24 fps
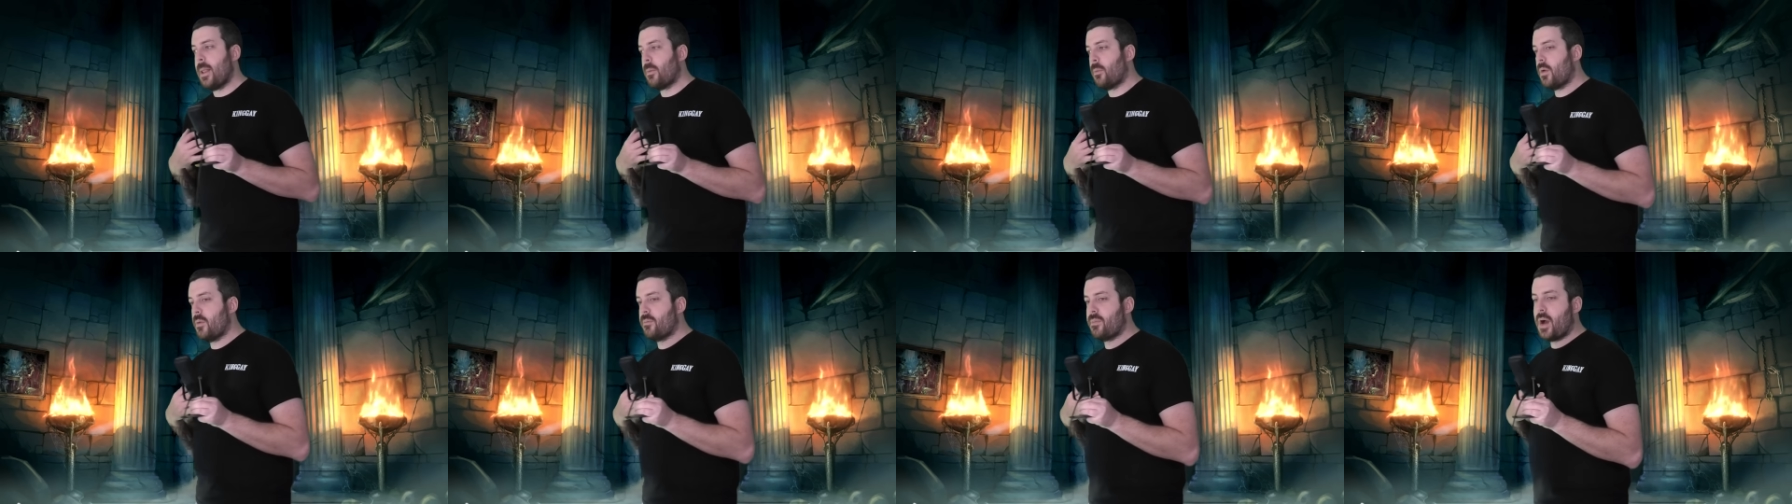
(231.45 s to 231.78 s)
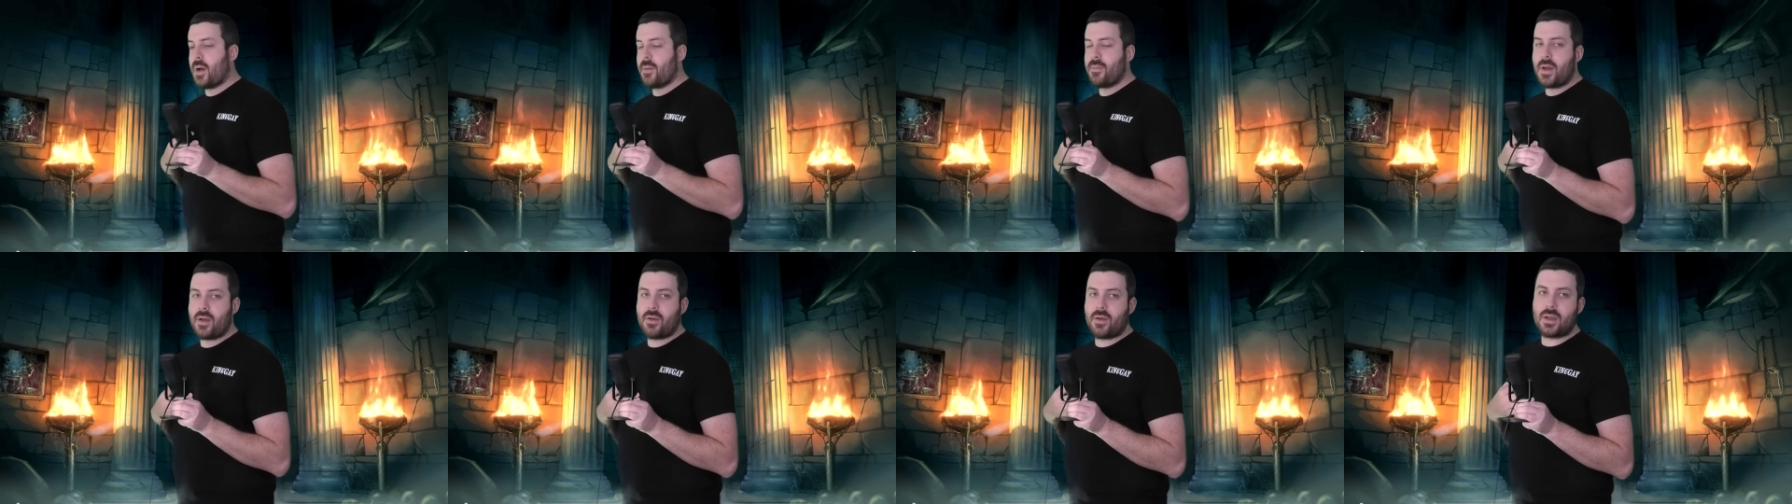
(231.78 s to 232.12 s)
with
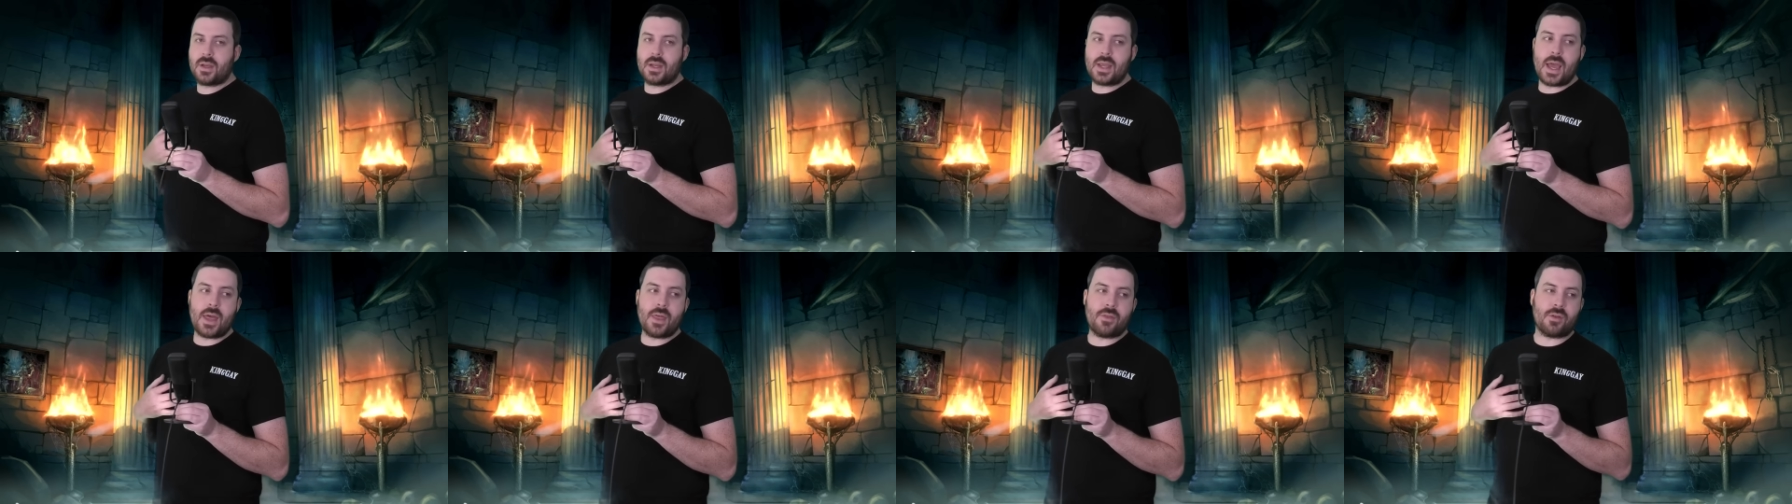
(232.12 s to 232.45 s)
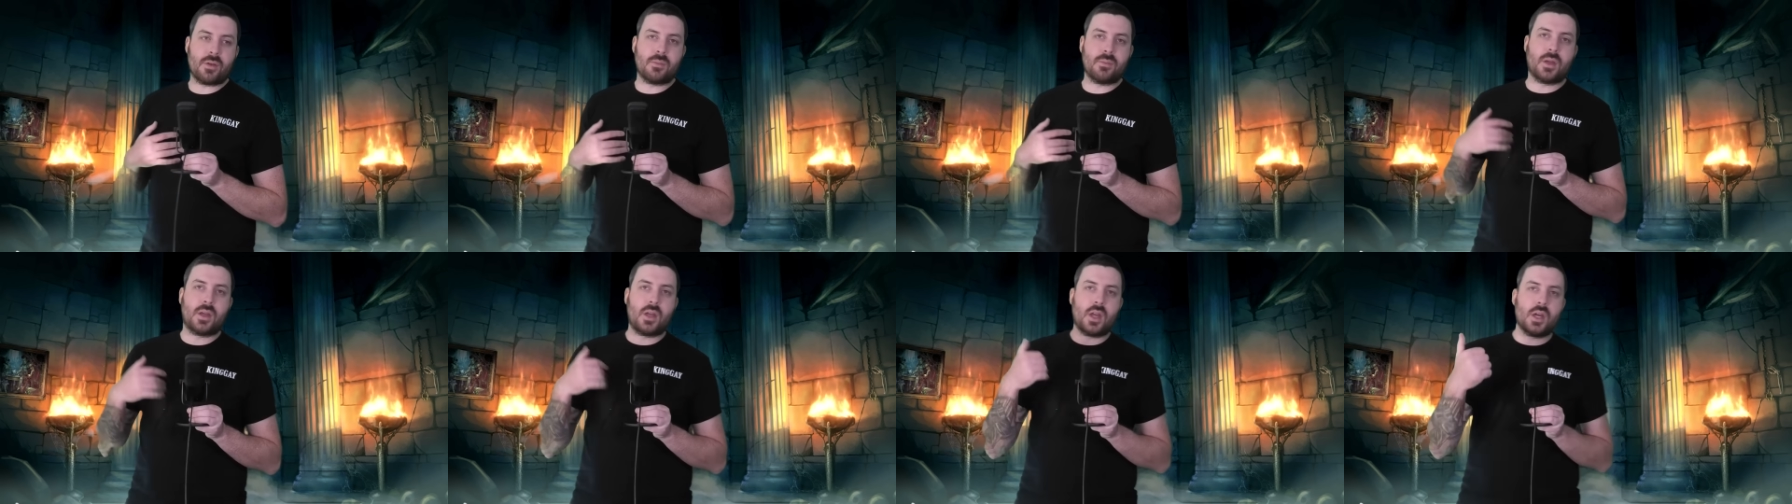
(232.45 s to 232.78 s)
Barbarian
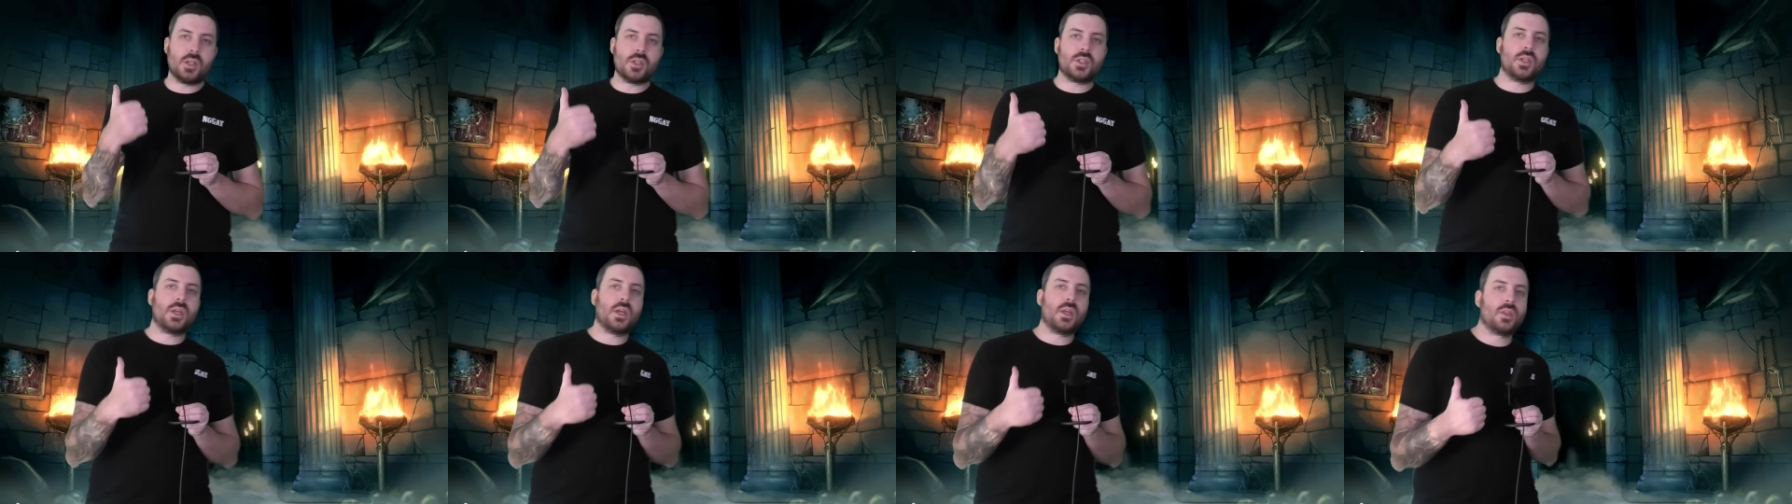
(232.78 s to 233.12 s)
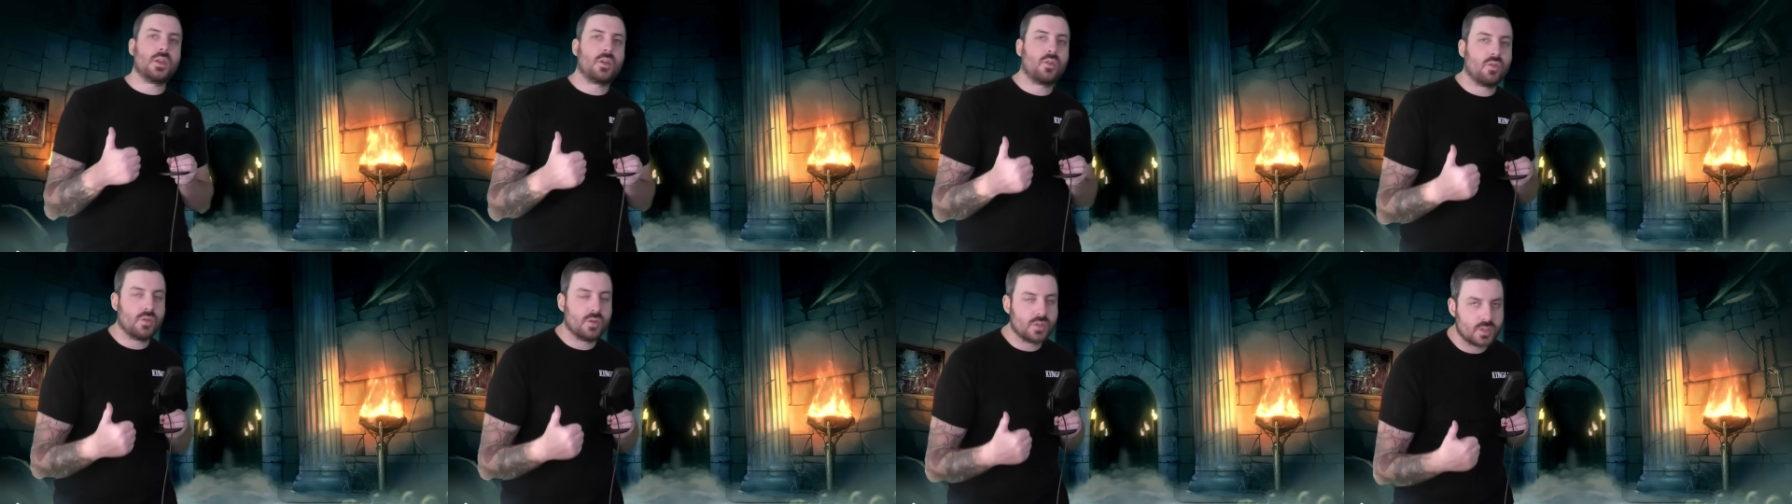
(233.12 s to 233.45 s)
Gathering, because you get
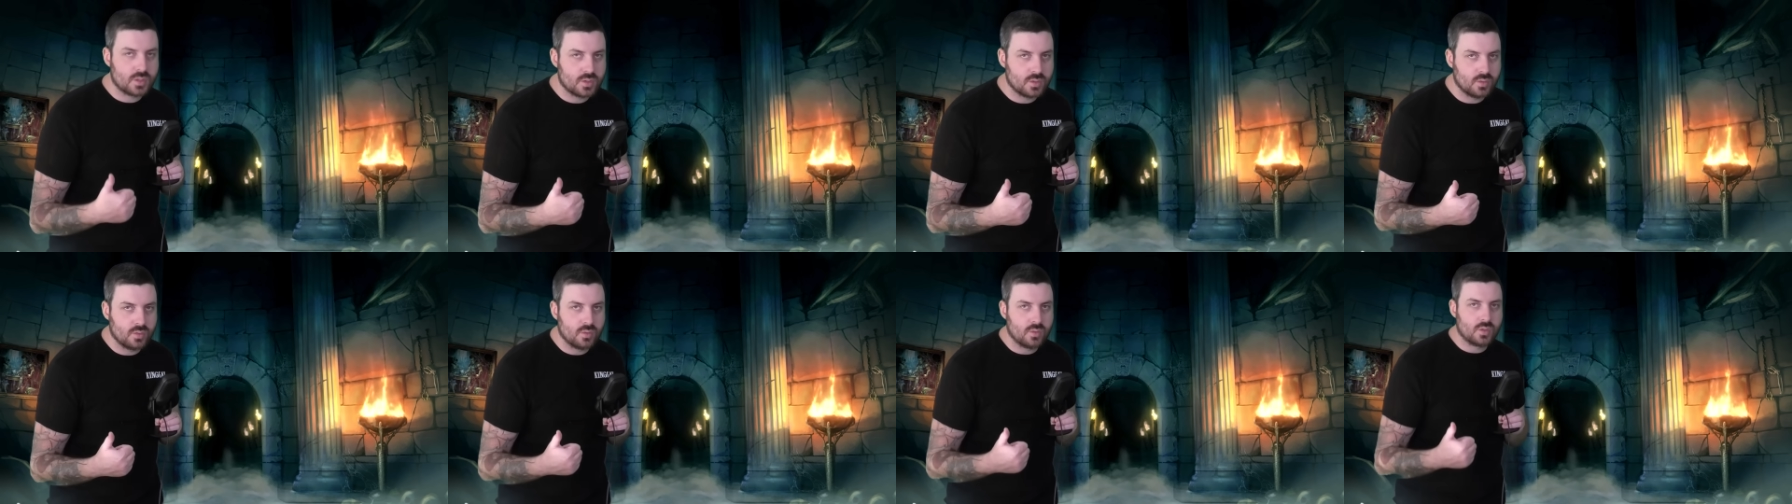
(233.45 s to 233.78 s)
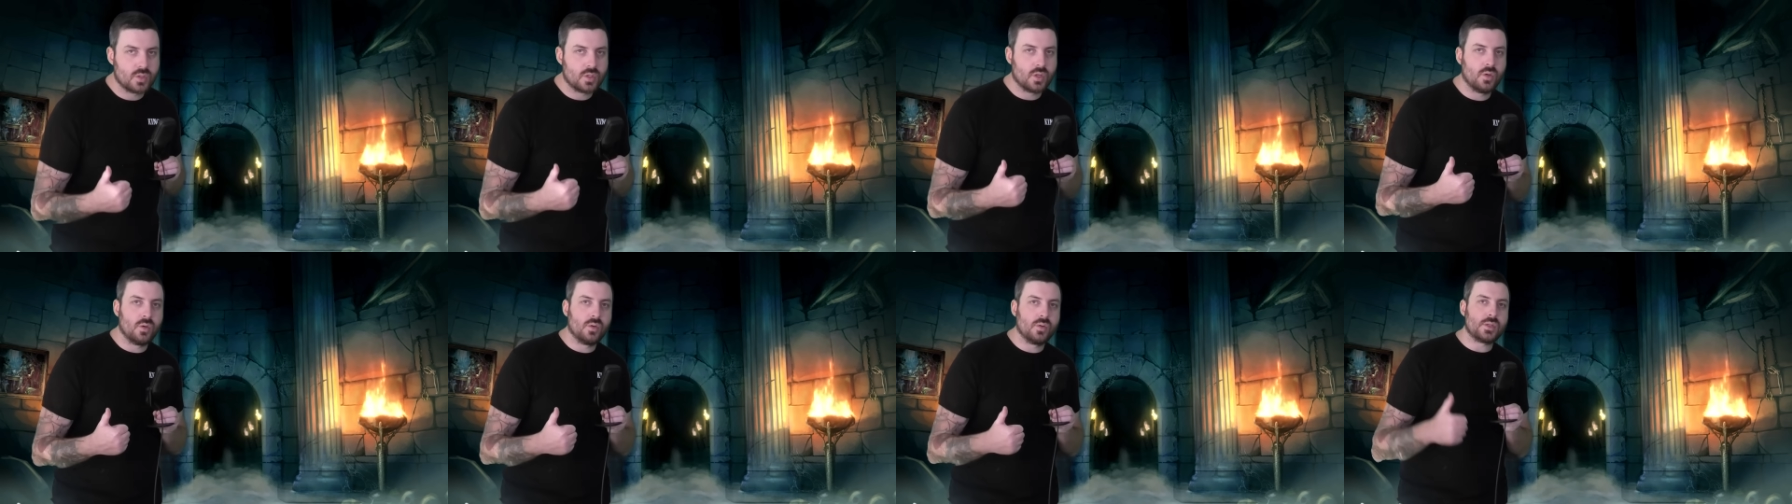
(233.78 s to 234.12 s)
the crystal
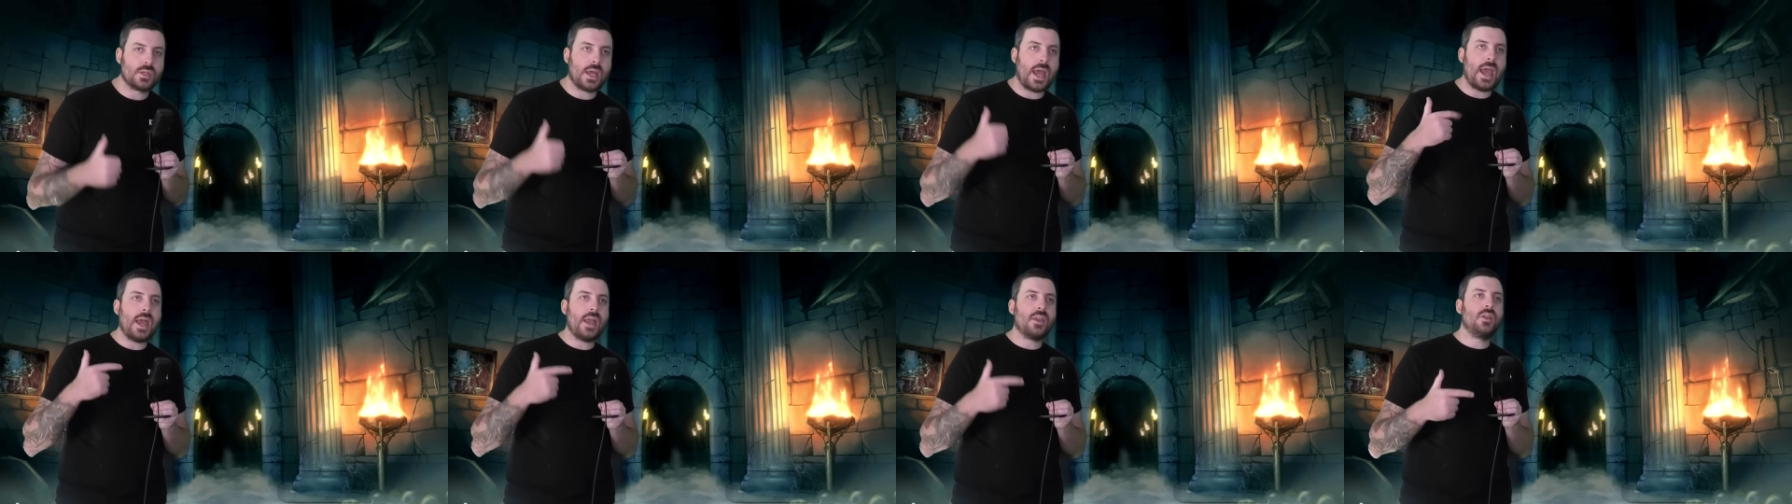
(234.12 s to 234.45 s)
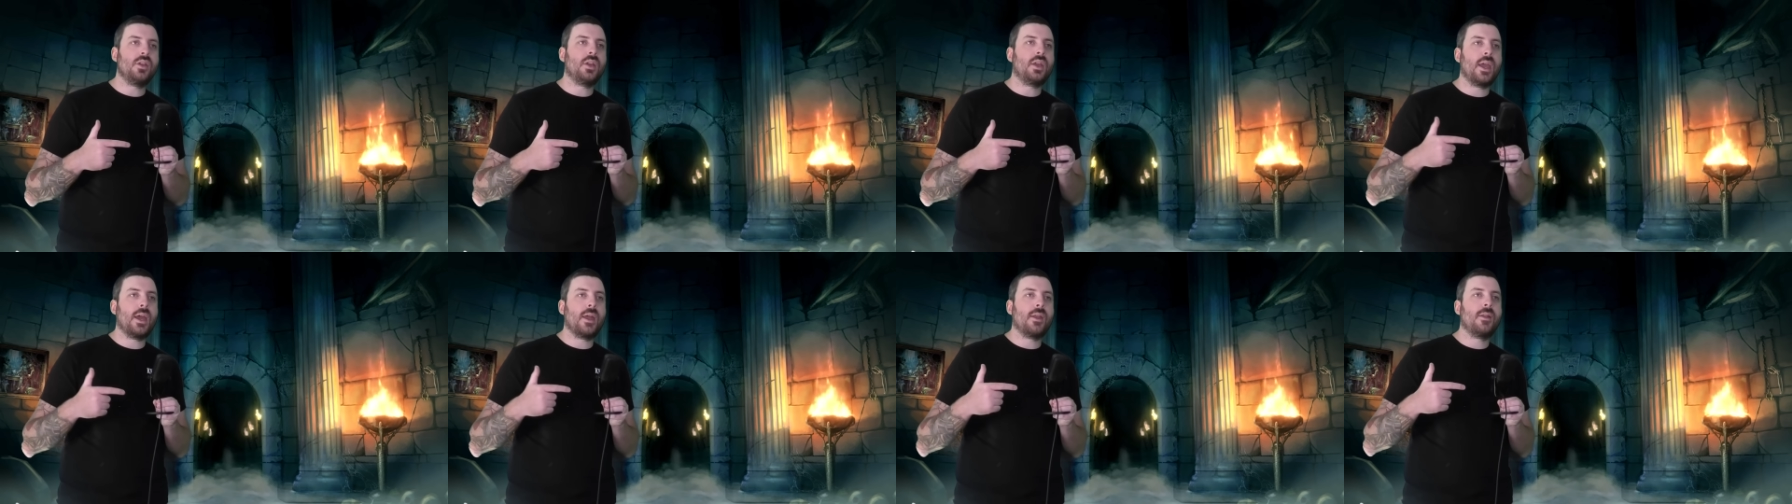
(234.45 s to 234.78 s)
tools and
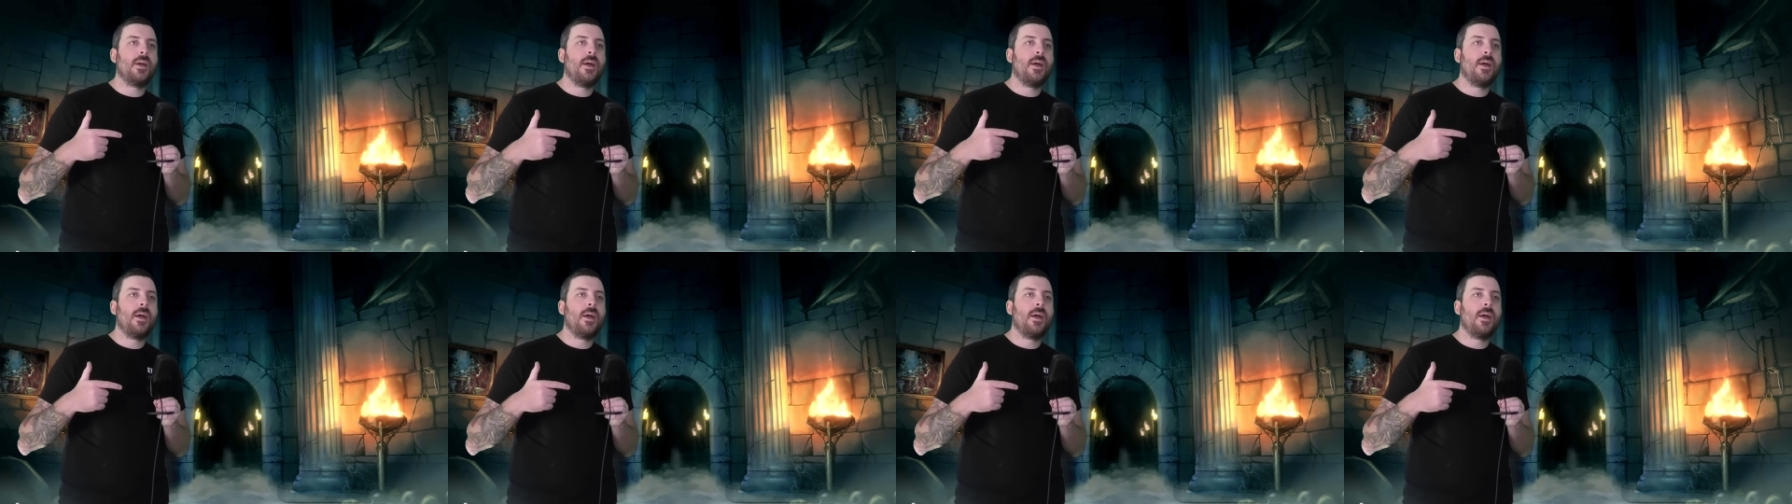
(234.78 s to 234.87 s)
you get